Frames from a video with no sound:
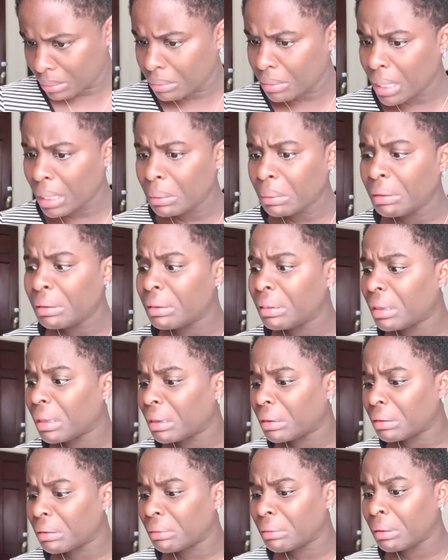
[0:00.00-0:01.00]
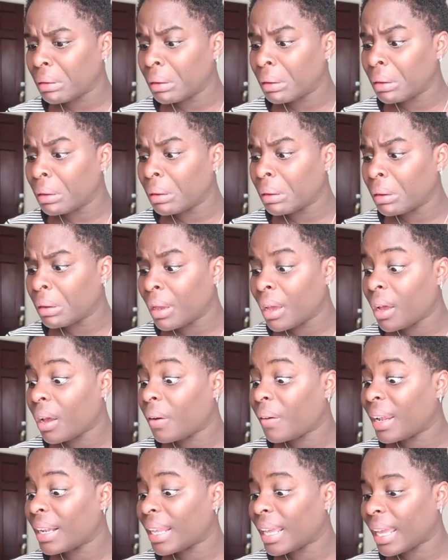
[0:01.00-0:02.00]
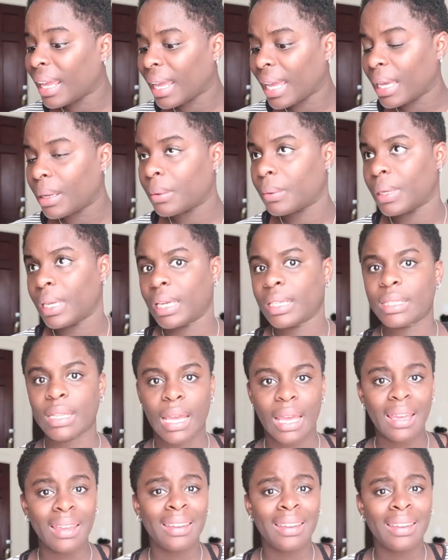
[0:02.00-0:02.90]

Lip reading: When was this? Well, at 8 weeks